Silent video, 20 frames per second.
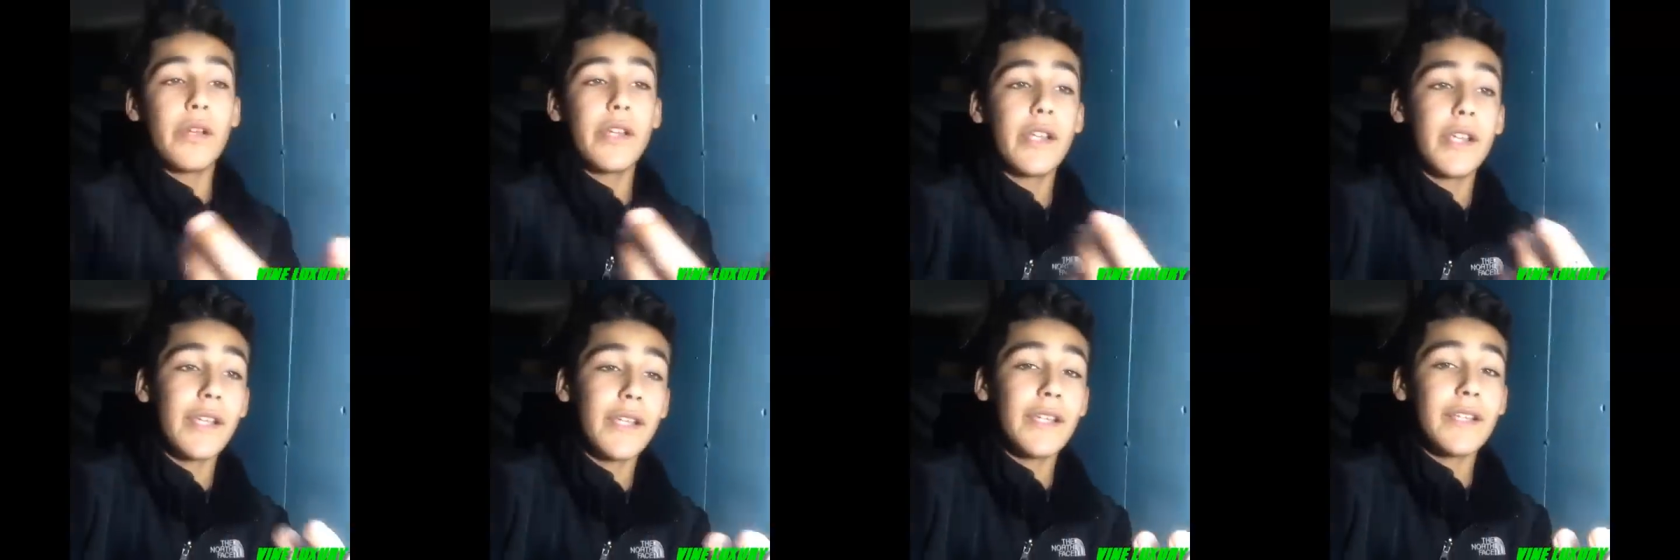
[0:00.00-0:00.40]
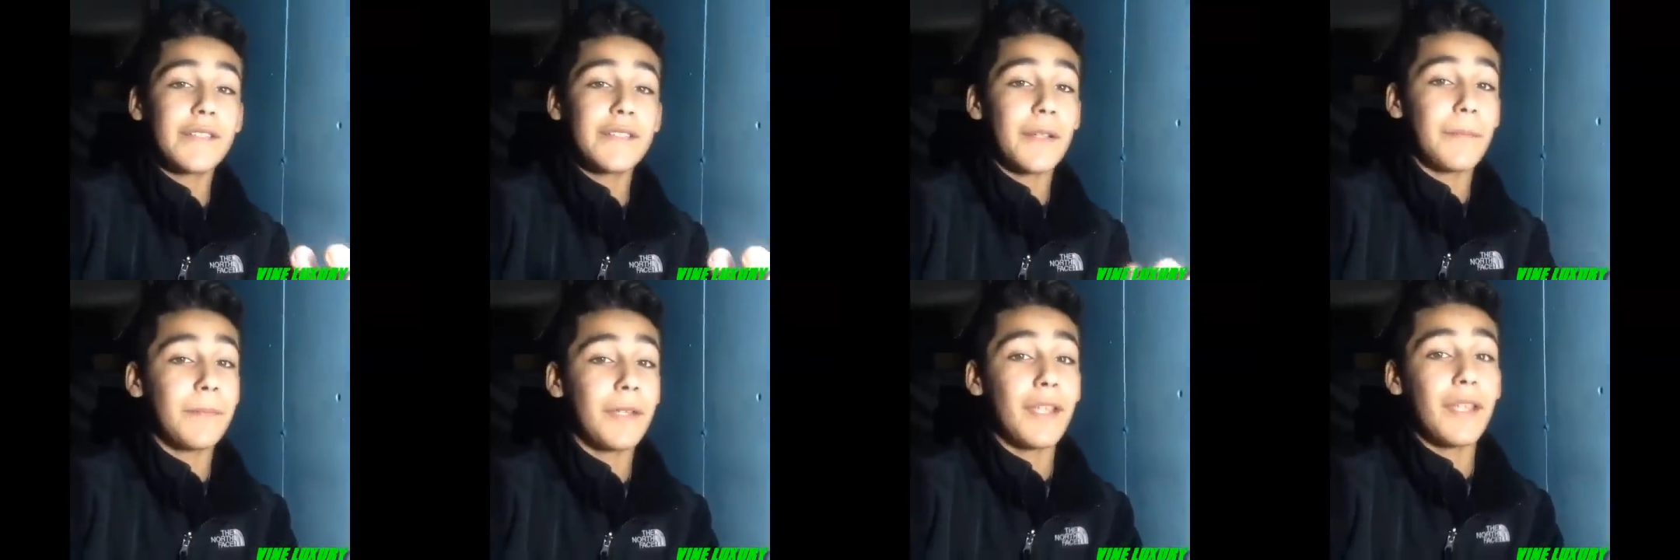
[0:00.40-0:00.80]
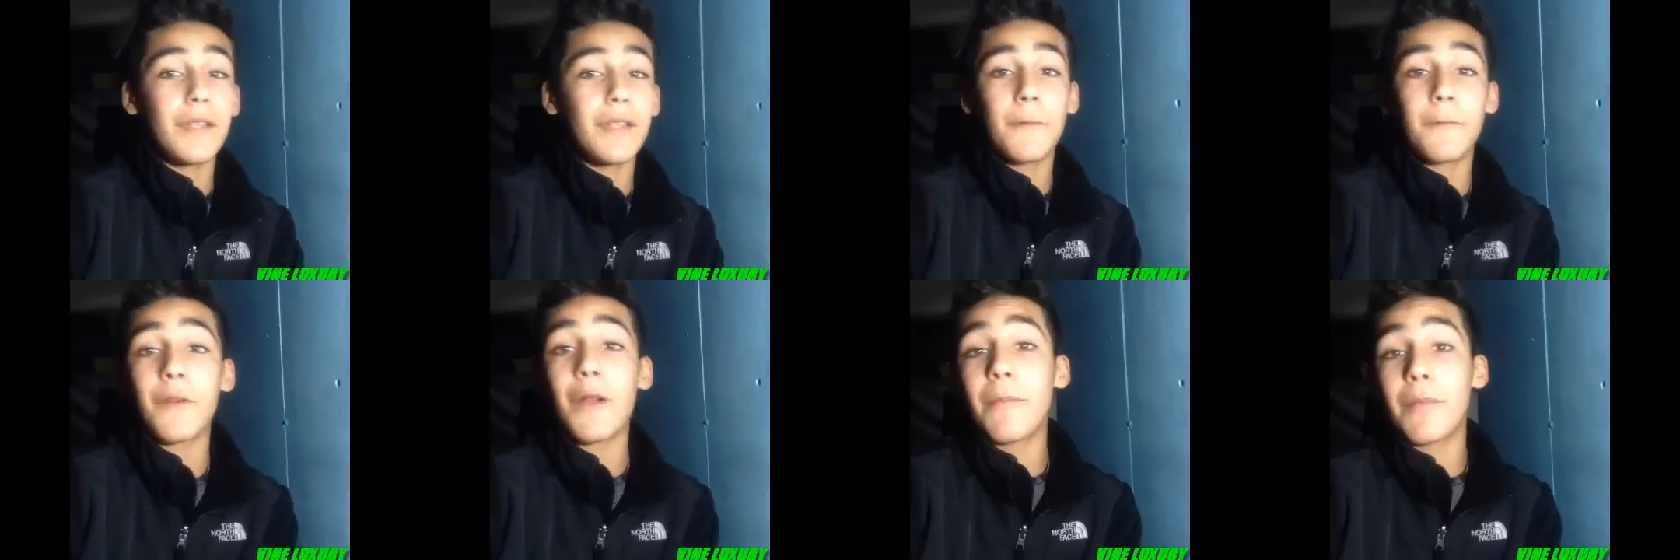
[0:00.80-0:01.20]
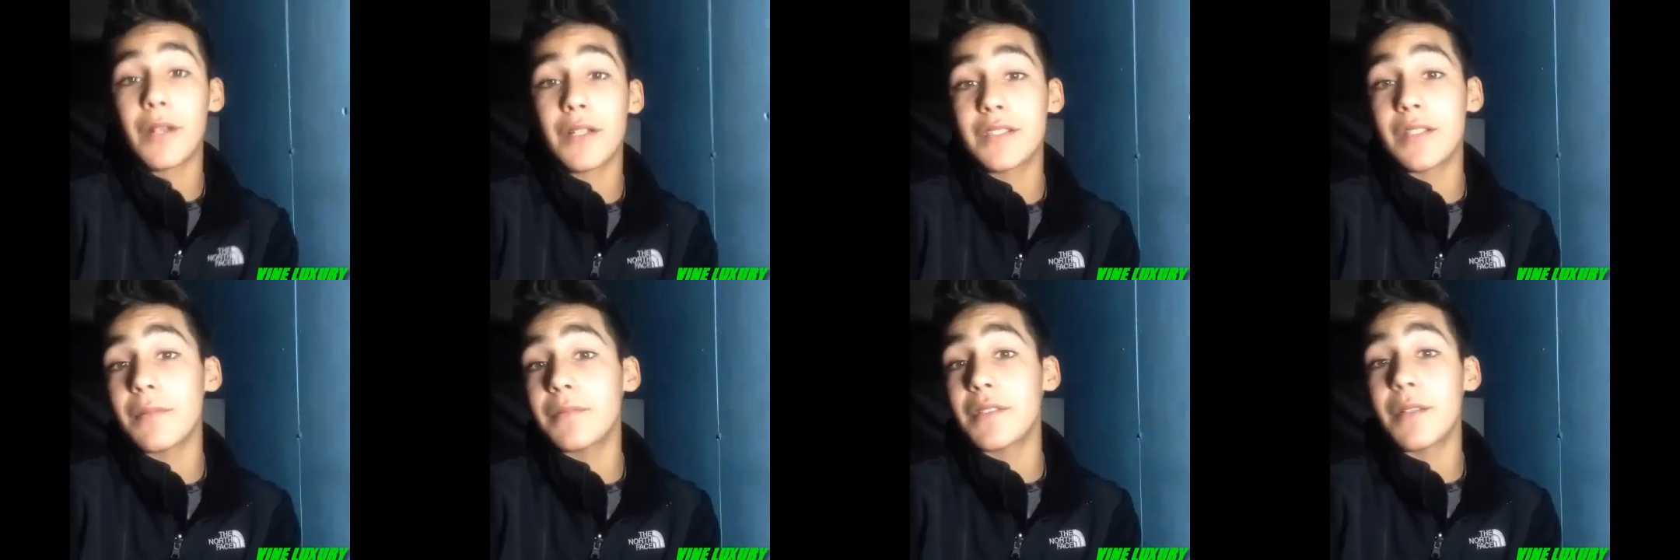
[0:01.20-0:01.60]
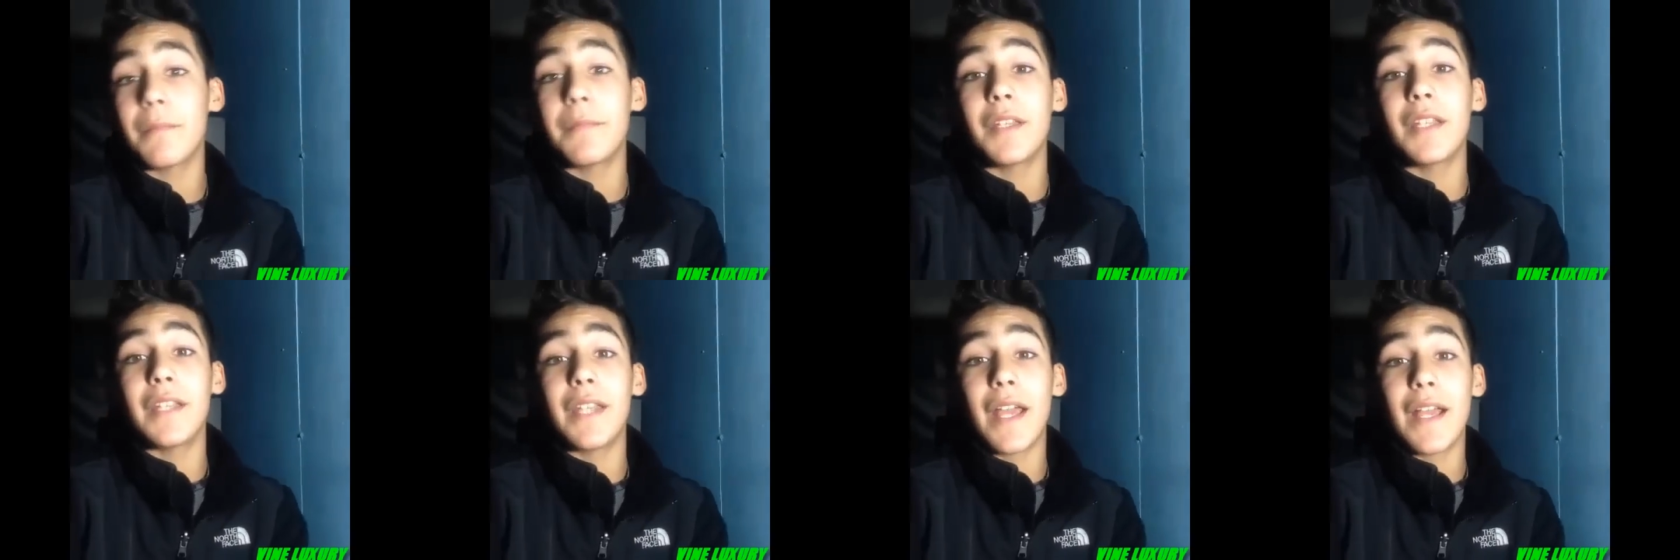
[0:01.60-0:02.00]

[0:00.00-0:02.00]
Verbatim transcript: When you're eating something and your friend brings up something